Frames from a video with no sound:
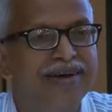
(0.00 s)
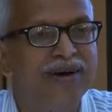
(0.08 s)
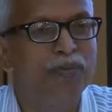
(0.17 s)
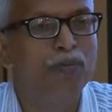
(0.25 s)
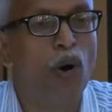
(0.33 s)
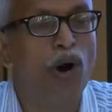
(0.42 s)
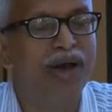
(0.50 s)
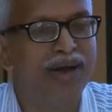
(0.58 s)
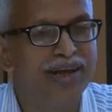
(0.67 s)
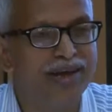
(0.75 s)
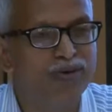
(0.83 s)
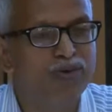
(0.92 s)

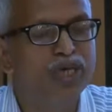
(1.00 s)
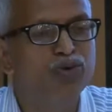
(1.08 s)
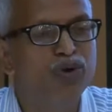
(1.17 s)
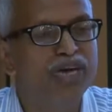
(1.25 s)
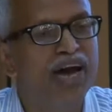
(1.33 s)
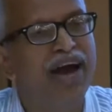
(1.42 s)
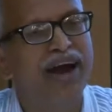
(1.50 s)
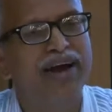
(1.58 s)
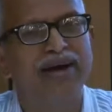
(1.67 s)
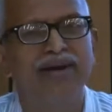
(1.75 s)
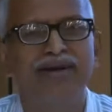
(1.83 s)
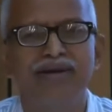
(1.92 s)
boiling, which we
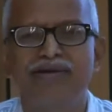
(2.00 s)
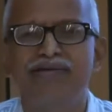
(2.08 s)
had uh,